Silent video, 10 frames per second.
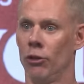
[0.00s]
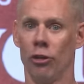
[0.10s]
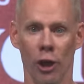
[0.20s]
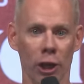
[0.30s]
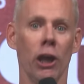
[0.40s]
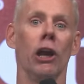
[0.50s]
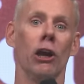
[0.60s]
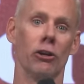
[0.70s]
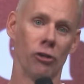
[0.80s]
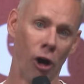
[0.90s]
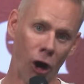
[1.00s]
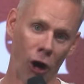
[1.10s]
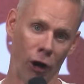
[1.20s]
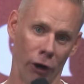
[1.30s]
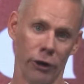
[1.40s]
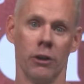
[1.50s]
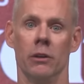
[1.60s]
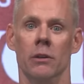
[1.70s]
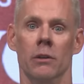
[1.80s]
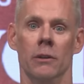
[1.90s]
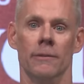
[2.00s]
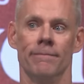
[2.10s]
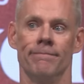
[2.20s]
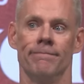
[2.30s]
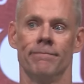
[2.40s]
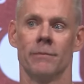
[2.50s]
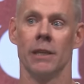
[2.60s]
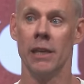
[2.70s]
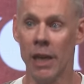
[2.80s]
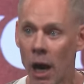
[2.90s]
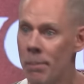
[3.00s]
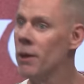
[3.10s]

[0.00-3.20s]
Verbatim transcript: Thinking is hard. yep,